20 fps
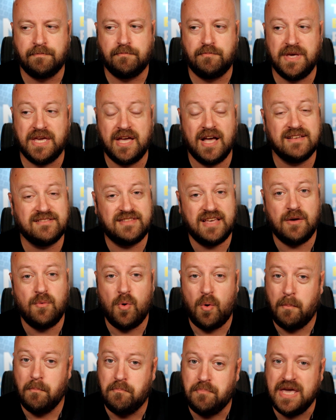because they
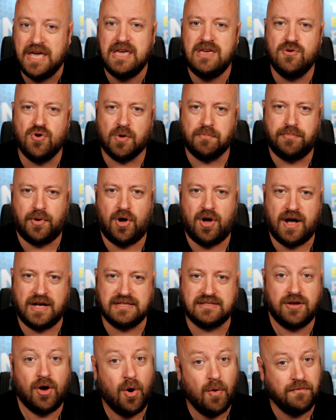will be your
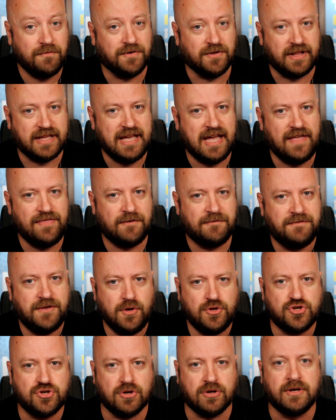boss, hopefully, in the
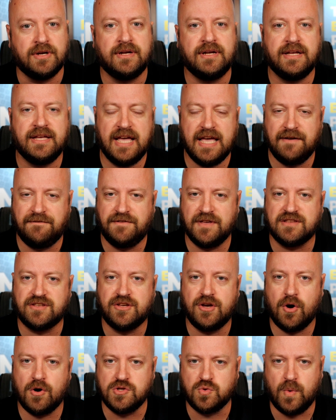future if this
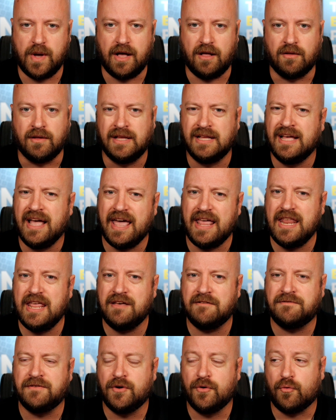goes well. And
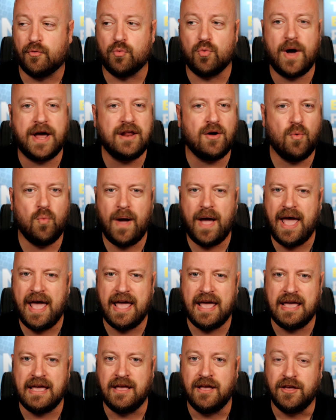if right
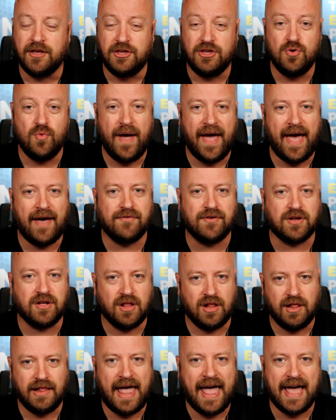away you have a
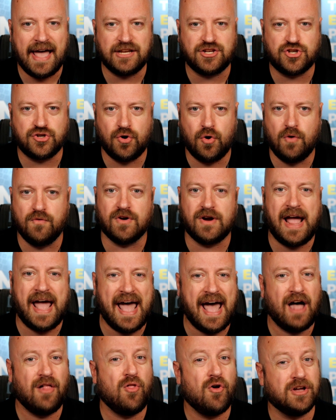clash over
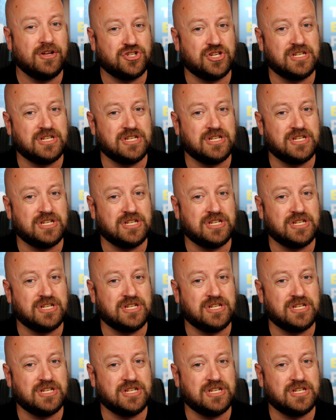how long it